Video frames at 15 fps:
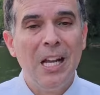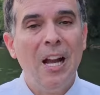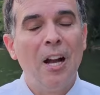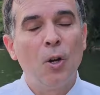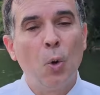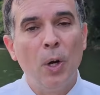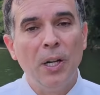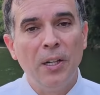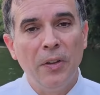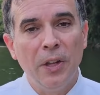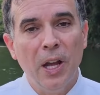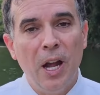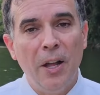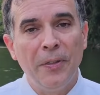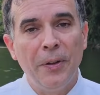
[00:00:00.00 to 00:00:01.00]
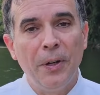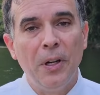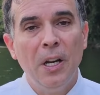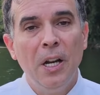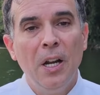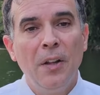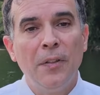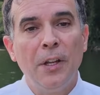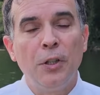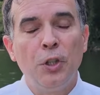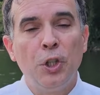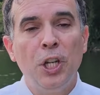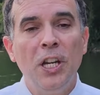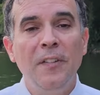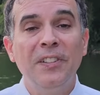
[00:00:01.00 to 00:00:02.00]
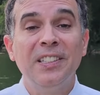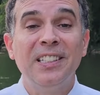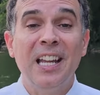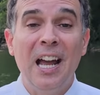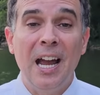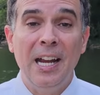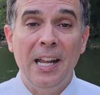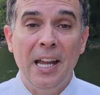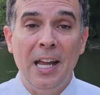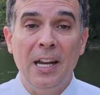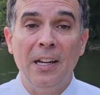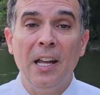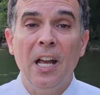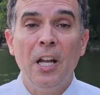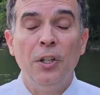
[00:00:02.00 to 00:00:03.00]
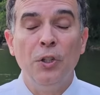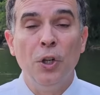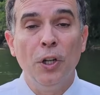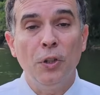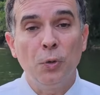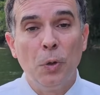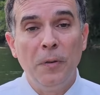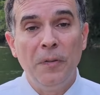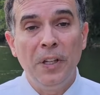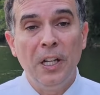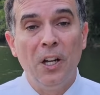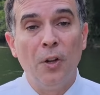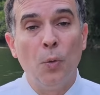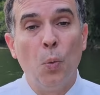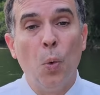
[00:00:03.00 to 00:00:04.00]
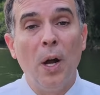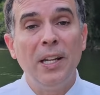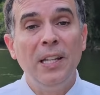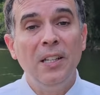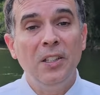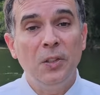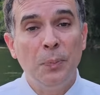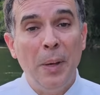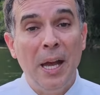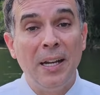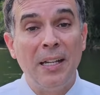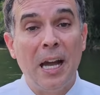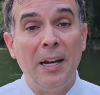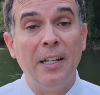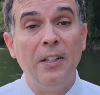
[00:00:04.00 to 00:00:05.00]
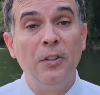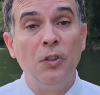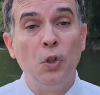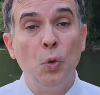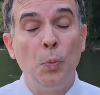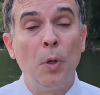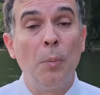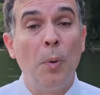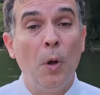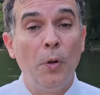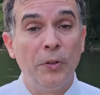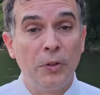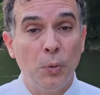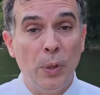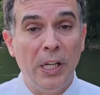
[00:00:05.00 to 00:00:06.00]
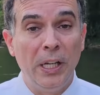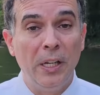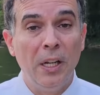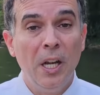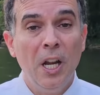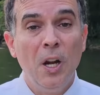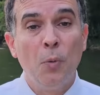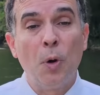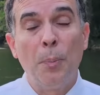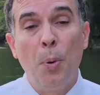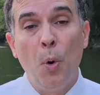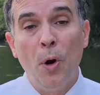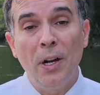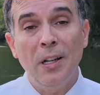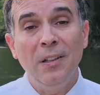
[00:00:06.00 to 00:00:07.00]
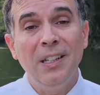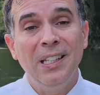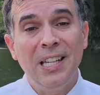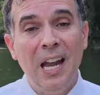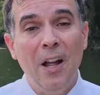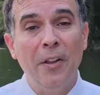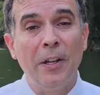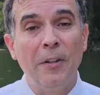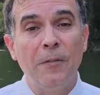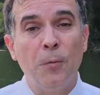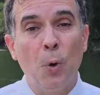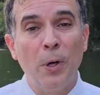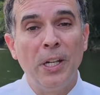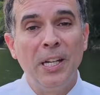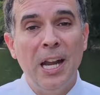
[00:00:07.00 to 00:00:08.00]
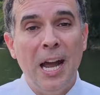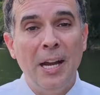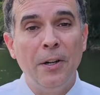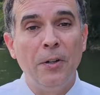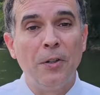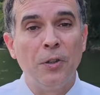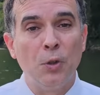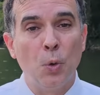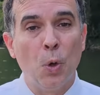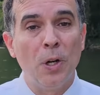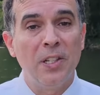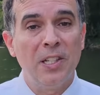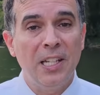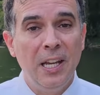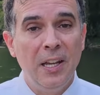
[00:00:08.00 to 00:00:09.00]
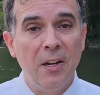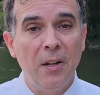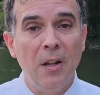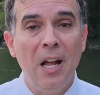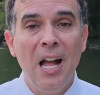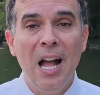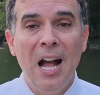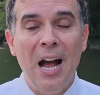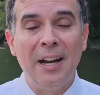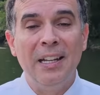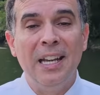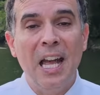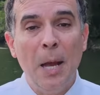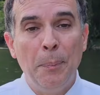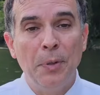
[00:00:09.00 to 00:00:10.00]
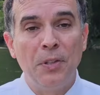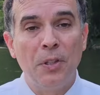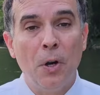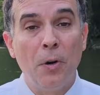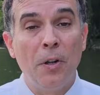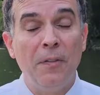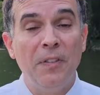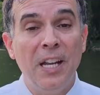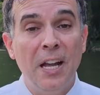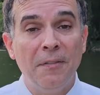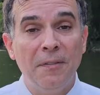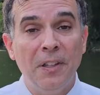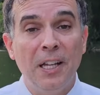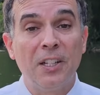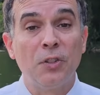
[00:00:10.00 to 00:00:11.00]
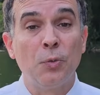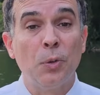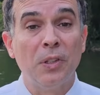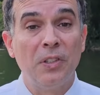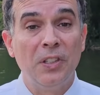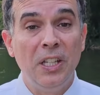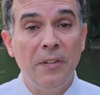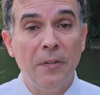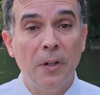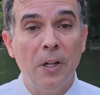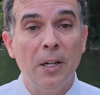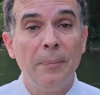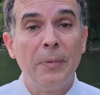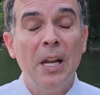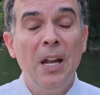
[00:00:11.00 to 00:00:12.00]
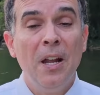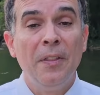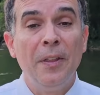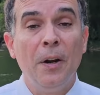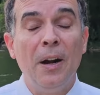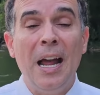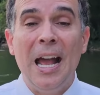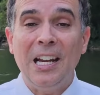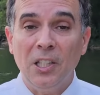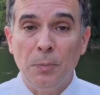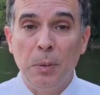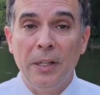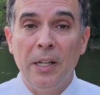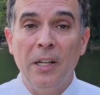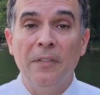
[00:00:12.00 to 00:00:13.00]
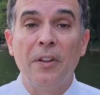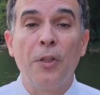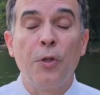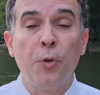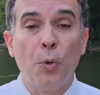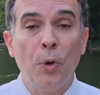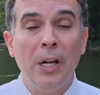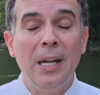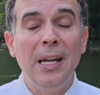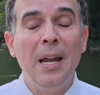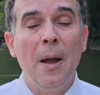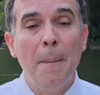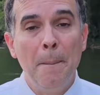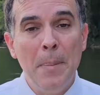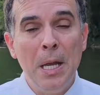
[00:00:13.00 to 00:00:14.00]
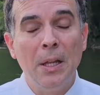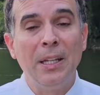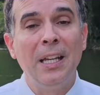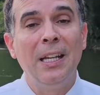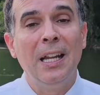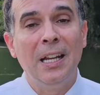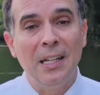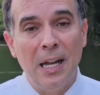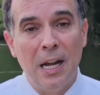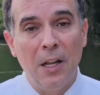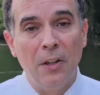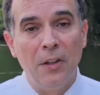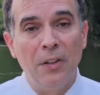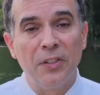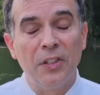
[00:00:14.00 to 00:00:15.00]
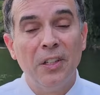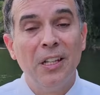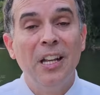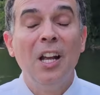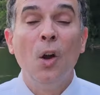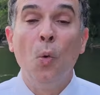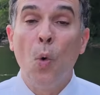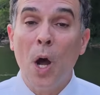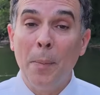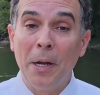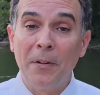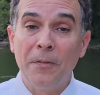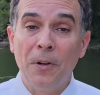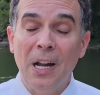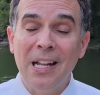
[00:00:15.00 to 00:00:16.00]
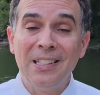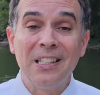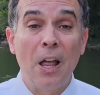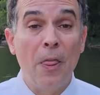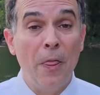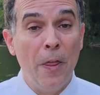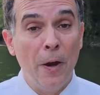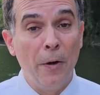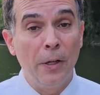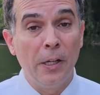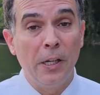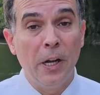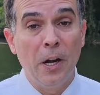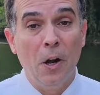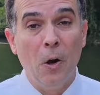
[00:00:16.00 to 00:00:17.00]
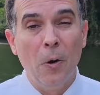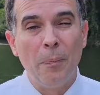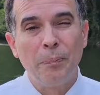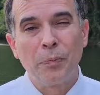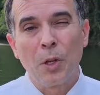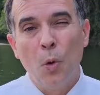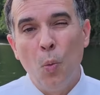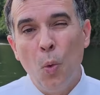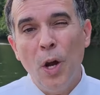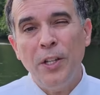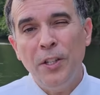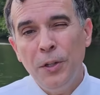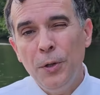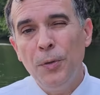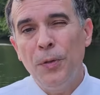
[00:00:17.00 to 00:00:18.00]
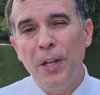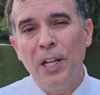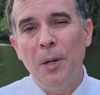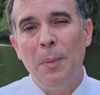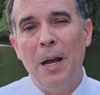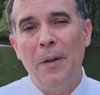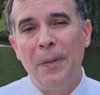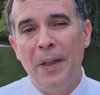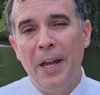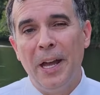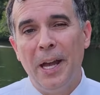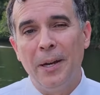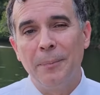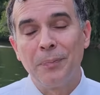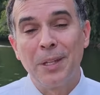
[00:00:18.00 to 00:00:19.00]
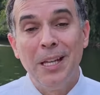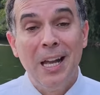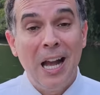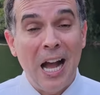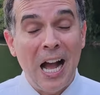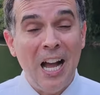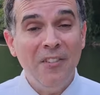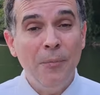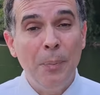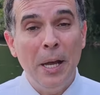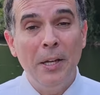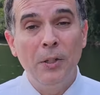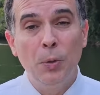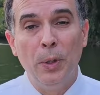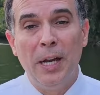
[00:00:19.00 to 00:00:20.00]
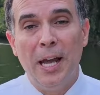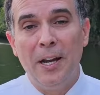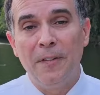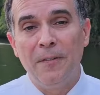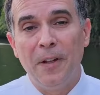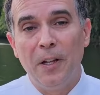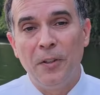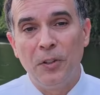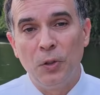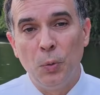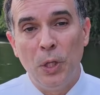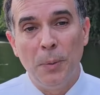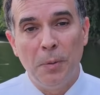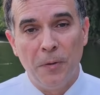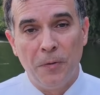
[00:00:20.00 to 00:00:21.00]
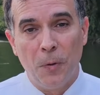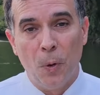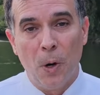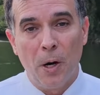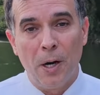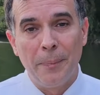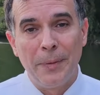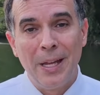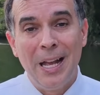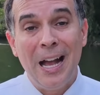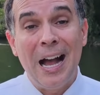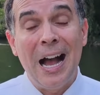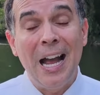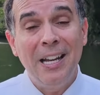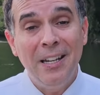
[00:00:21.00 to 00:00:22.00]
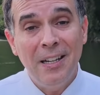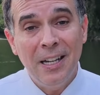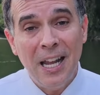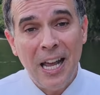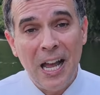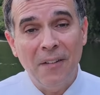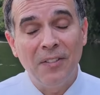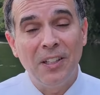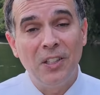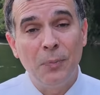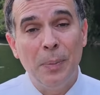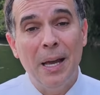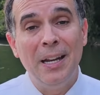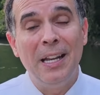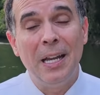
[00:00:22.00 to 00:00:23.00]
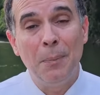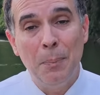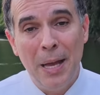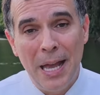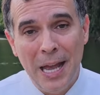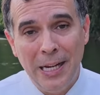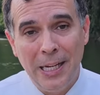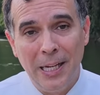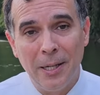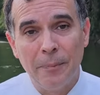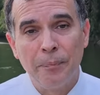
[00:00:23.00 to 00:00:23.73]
According to the author, the Chiefs tight end just revealed what he spent on his Super Bowl suite, reportedly telling 49ers George Kittle on an episode of Netflix Receiver their expletive $3 million. Well, my friends, there you go. What do you think about that? I've been to an NFL suite before. I didn't have to spend a penny.